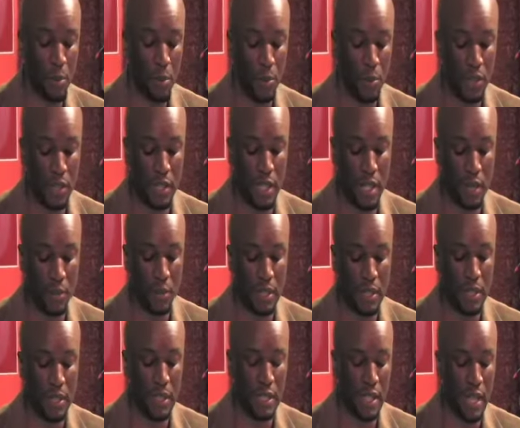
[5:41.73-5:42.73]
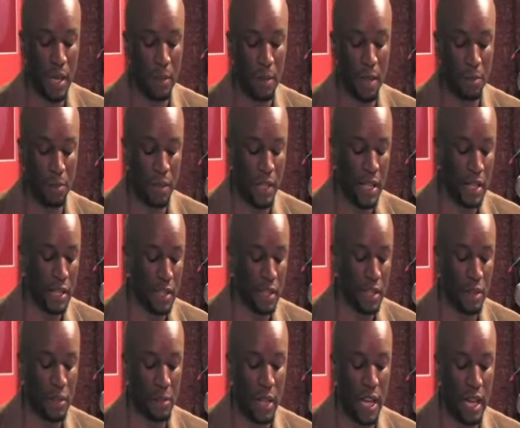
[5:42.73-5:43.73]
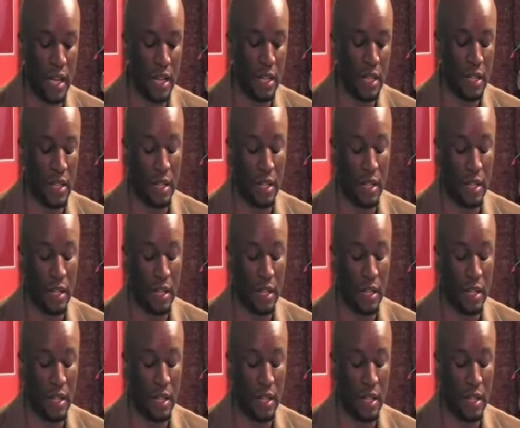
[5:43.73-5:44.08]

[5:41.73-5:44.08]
whose skin was the same complexion as mine.